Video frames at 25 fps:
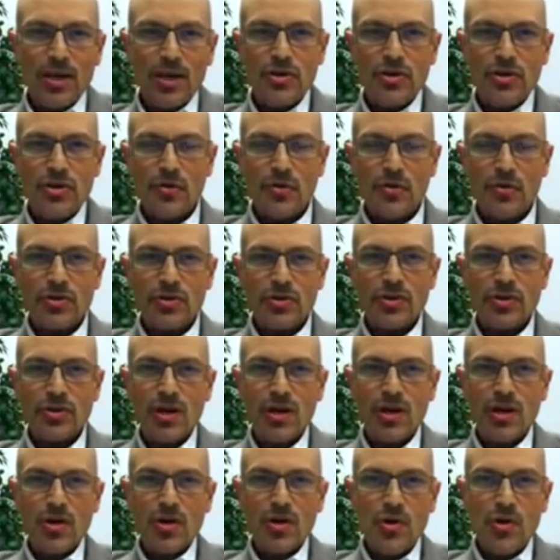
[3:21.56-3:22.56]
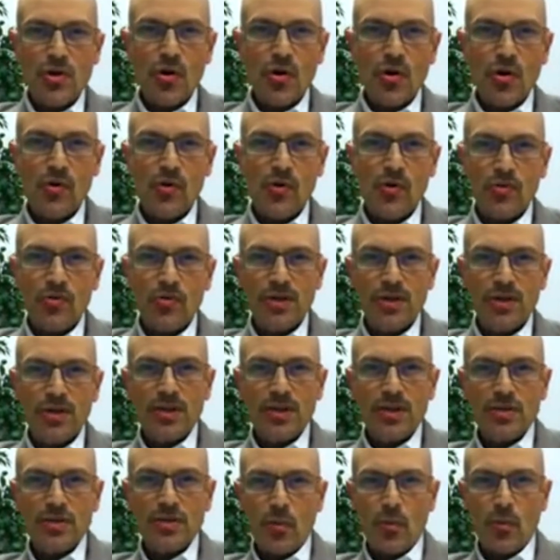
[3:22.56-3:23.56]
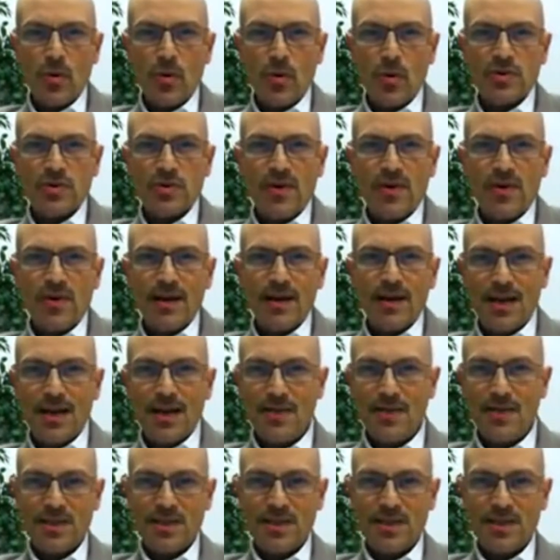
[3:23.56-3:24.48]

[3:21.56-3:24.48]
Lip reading: religious knowledge was very